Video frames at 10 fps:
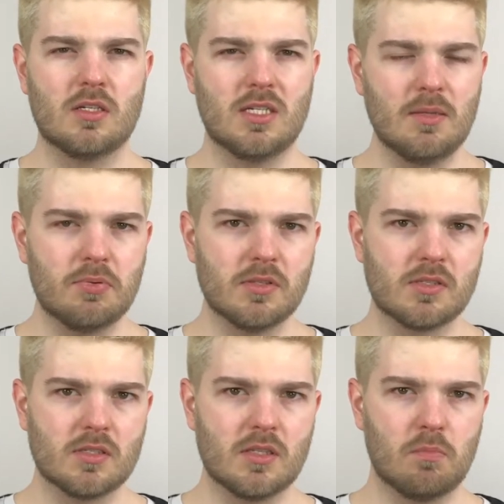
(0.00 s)

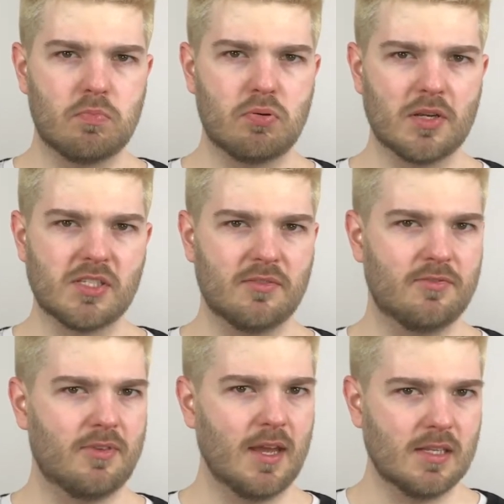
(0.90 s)
deepest depressive
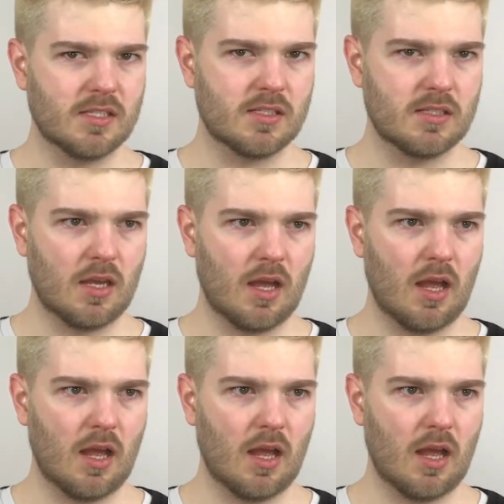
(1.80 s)
phase